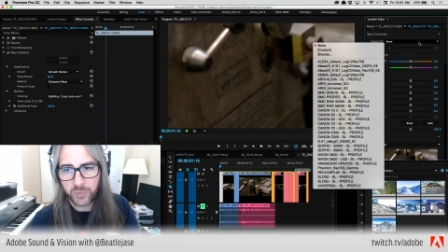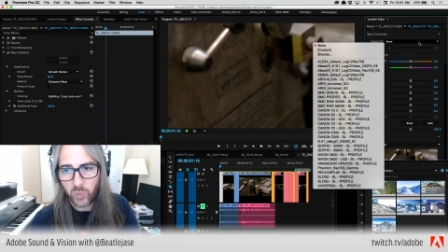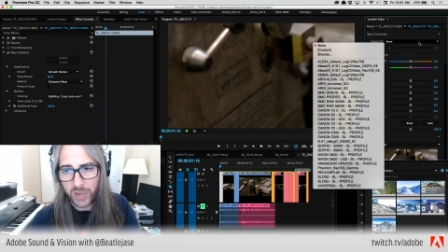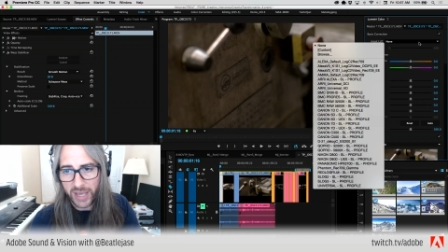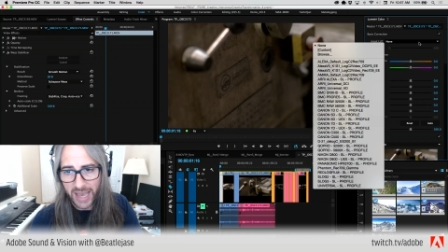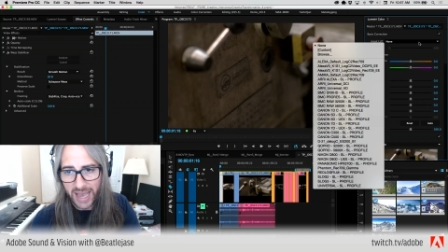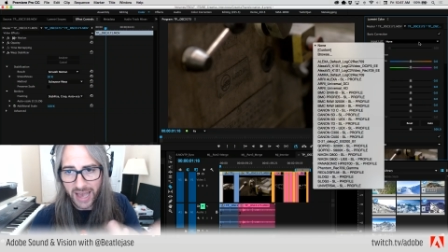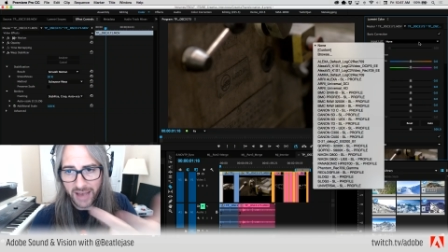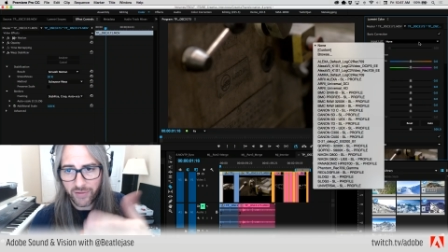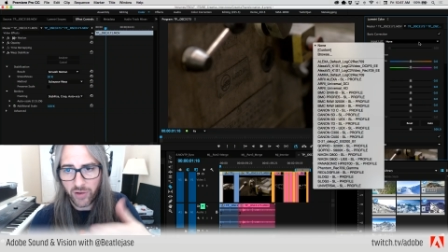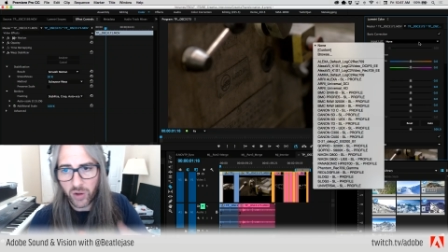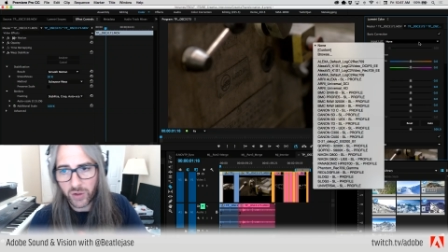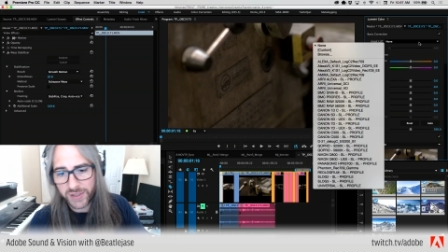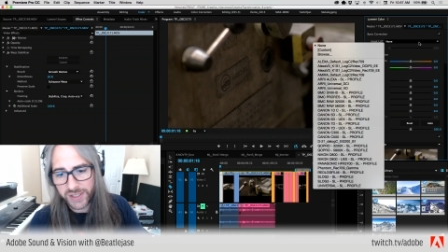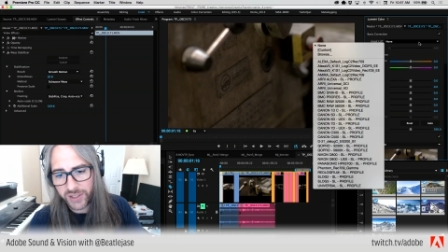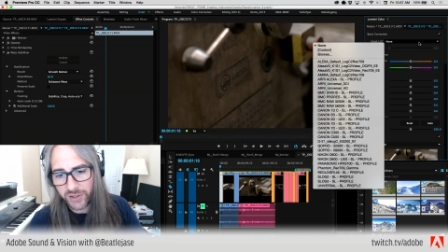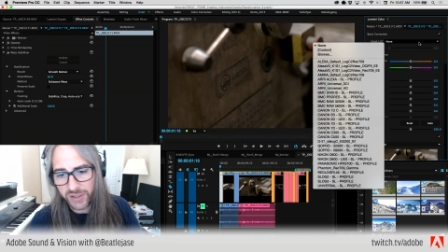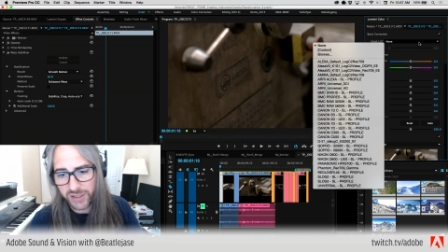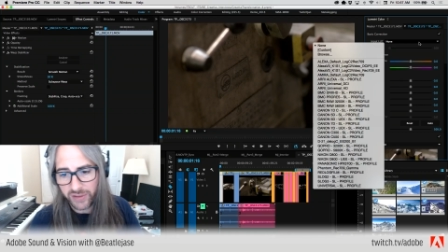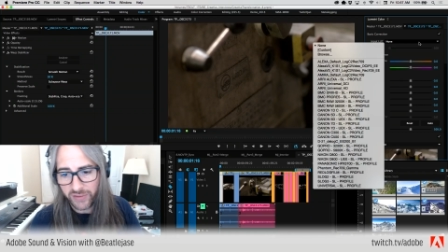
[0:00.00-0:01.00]
We have a whole
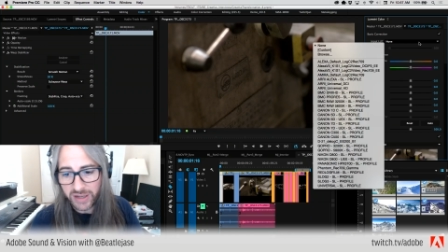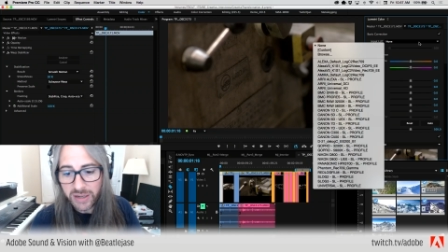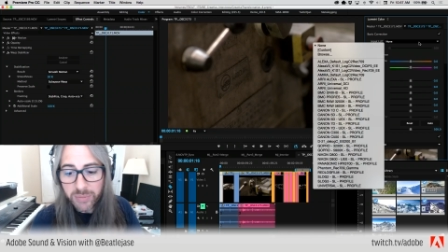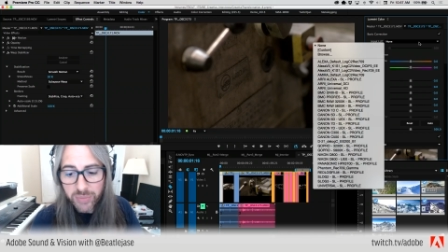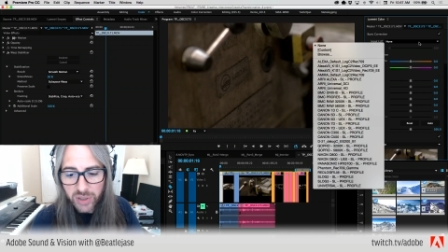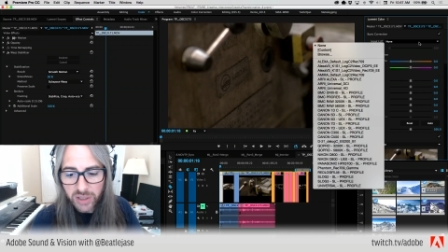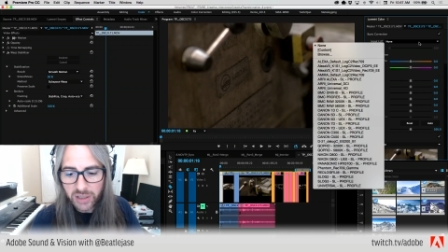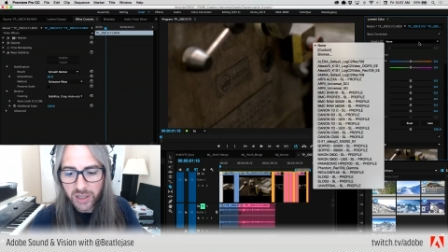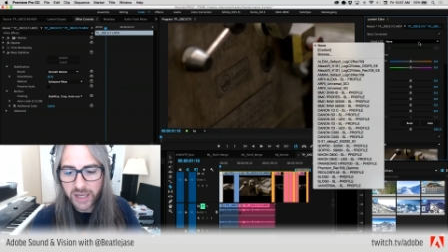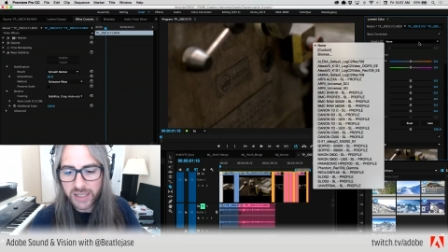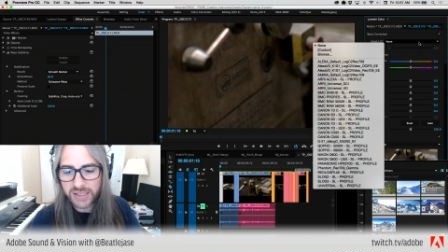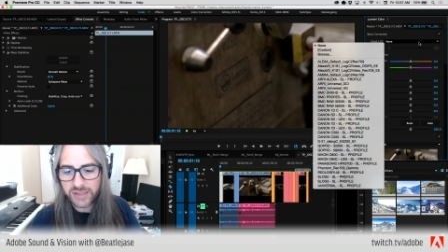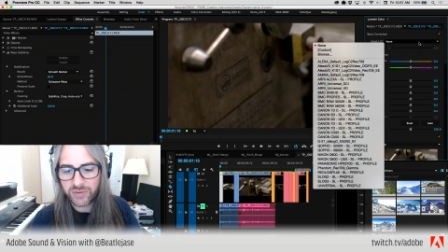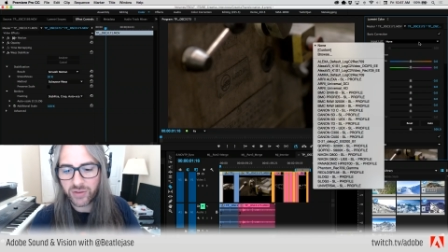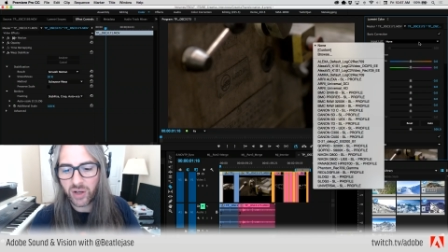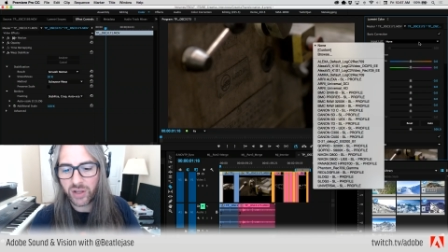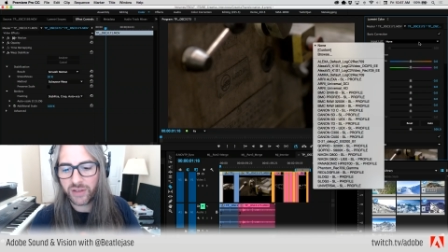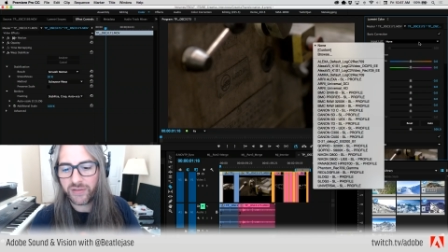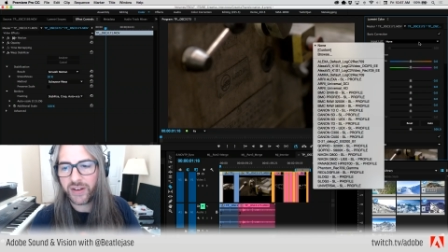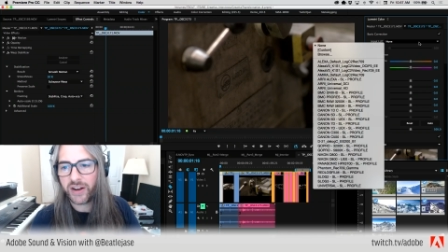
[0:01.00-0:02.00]
series of input LUTs
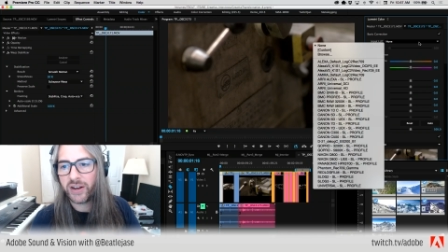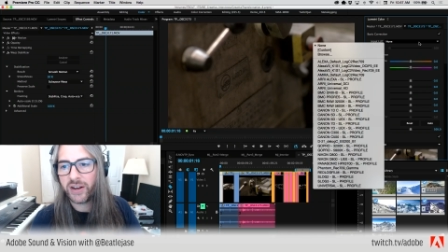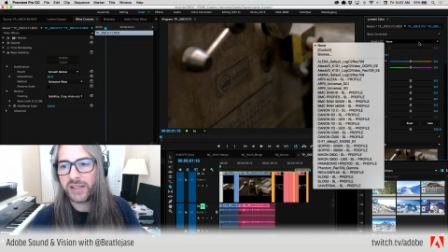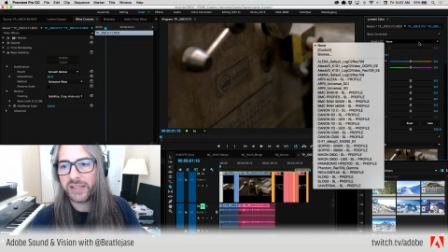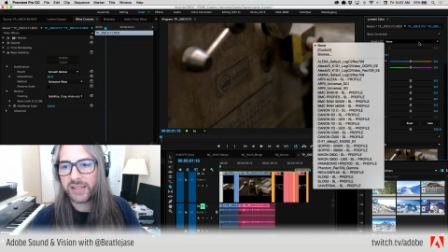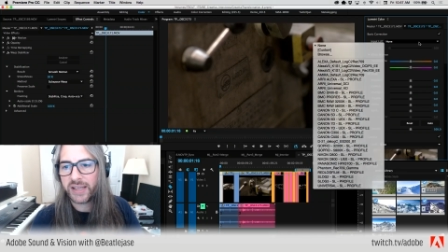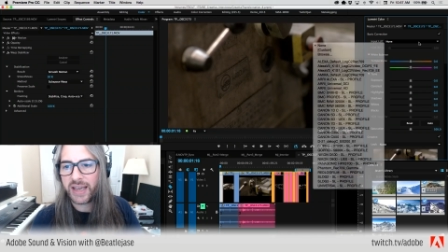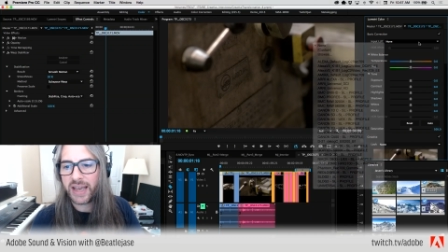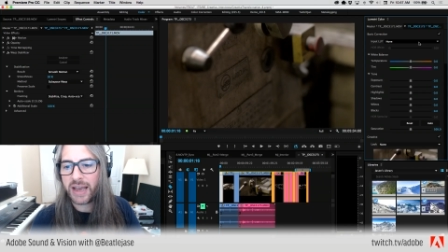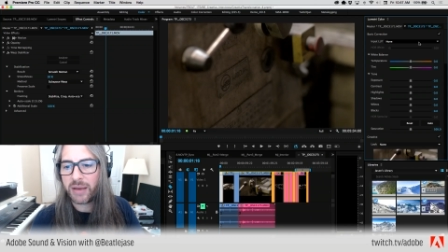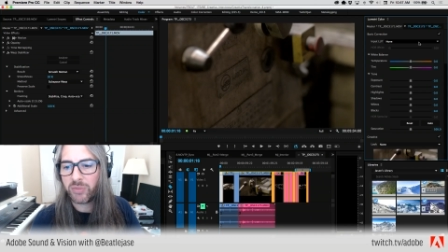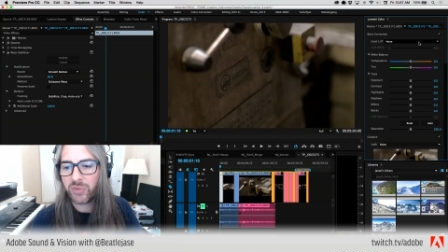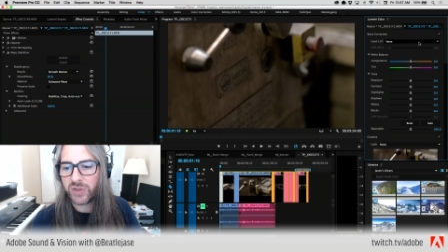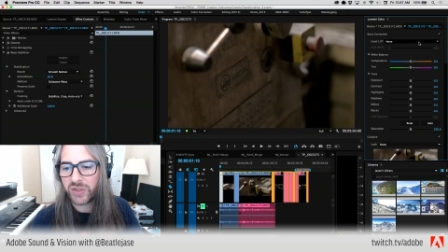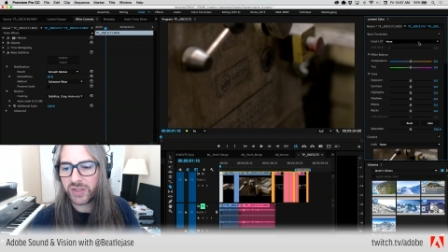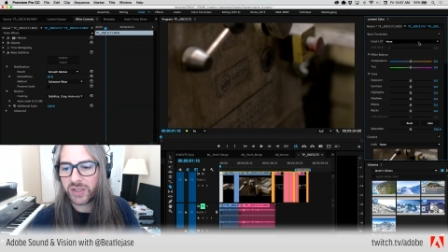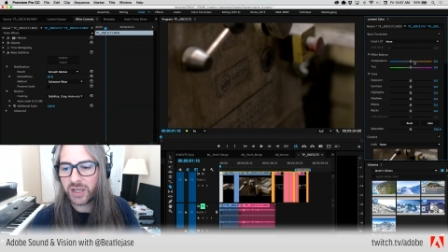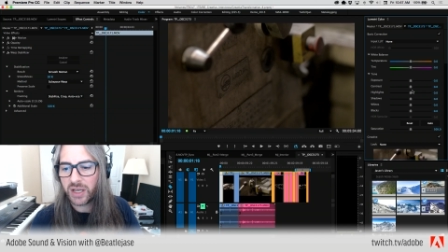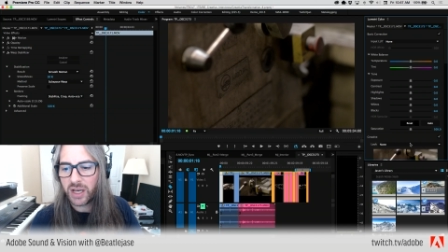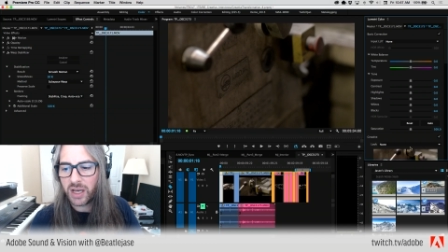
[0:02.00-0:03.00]
for all the various
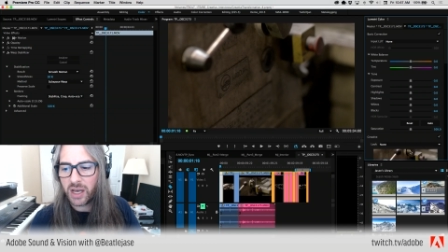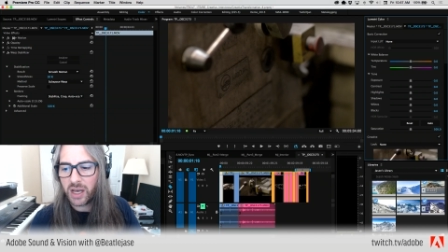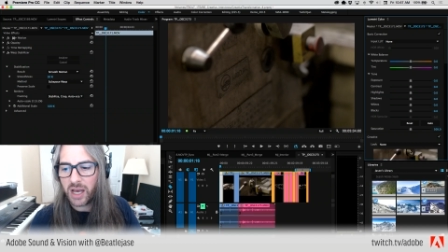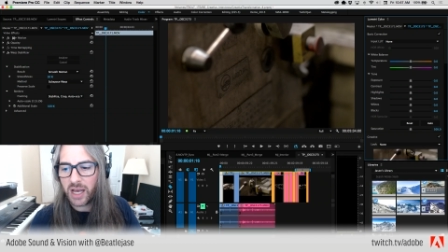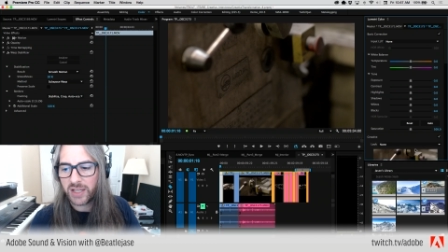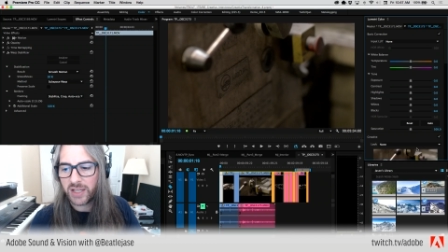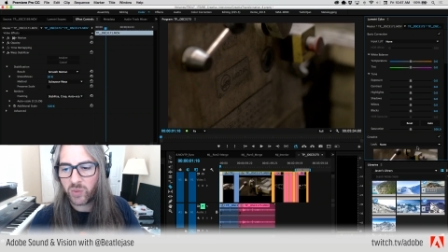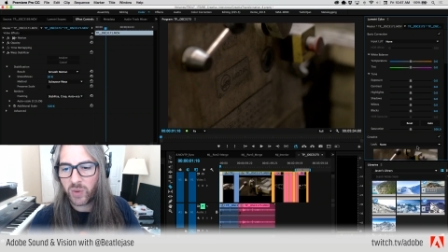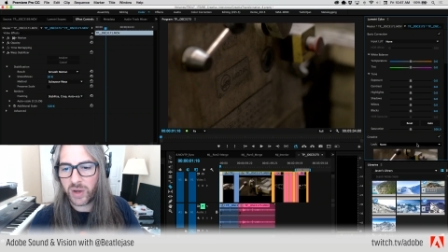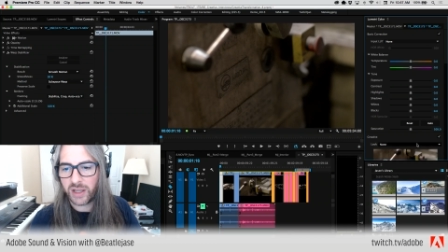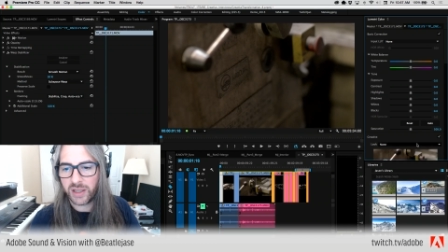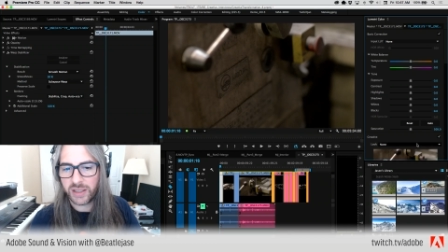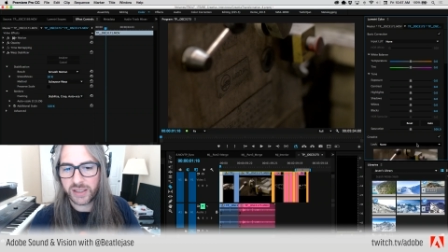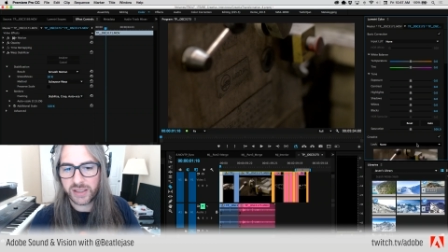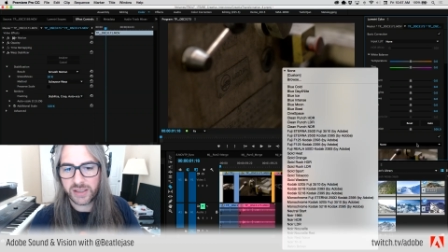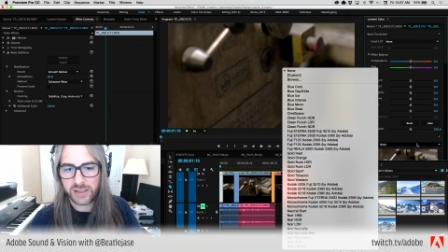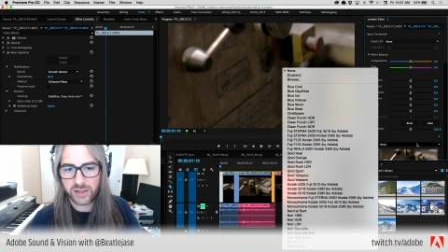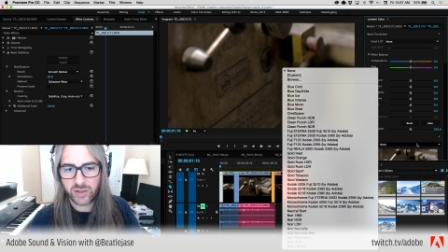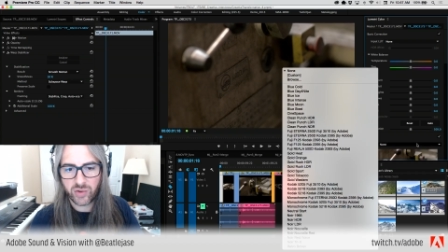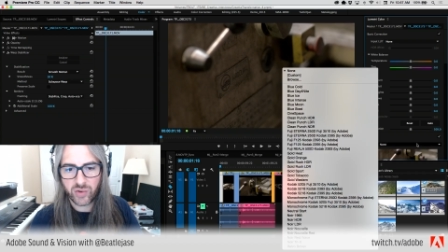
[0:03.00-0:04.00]
cameras, as well
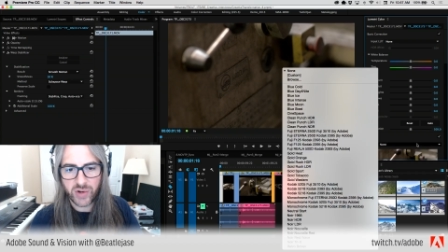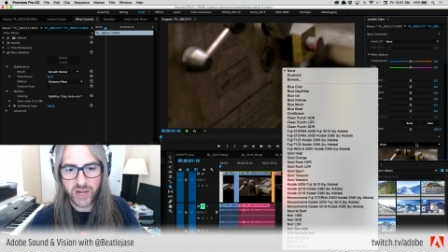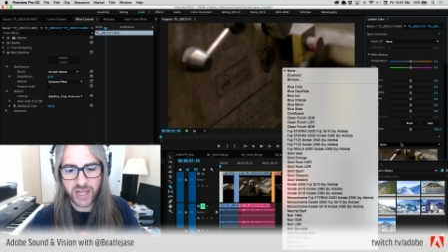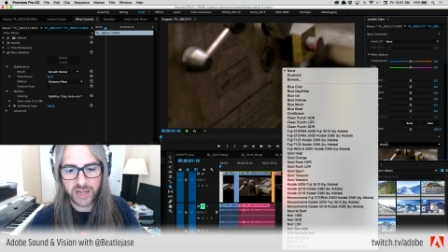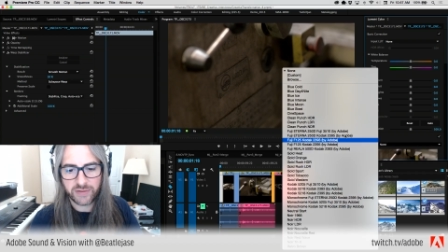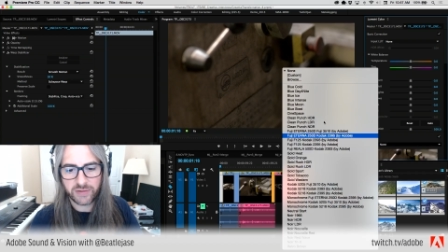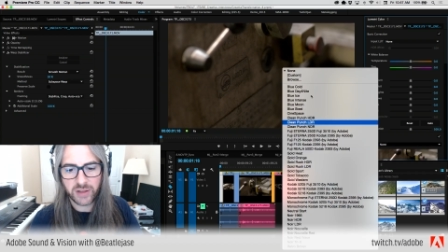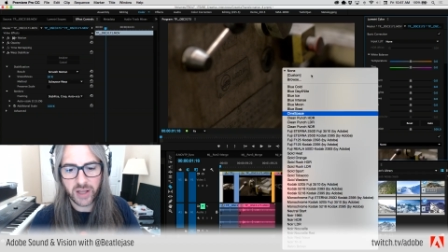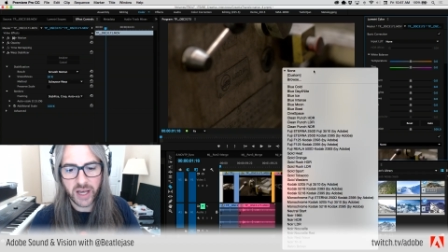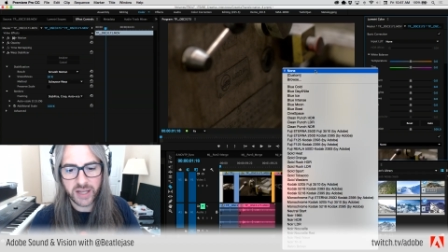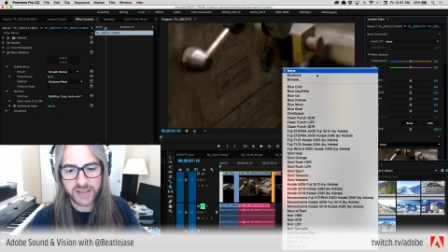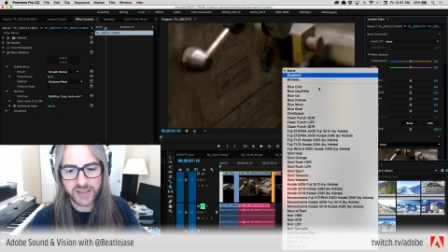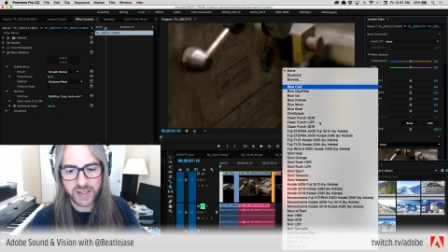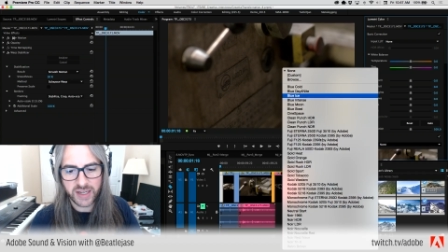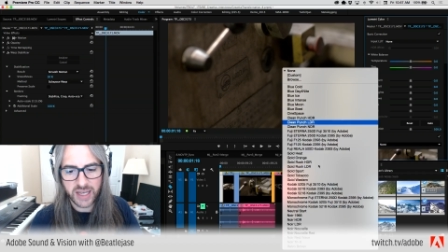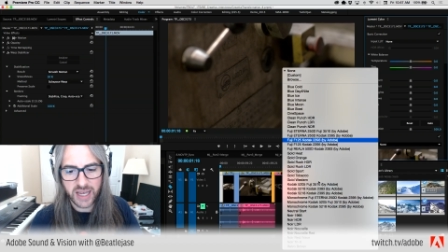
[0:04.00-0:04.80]
as creative LUTs.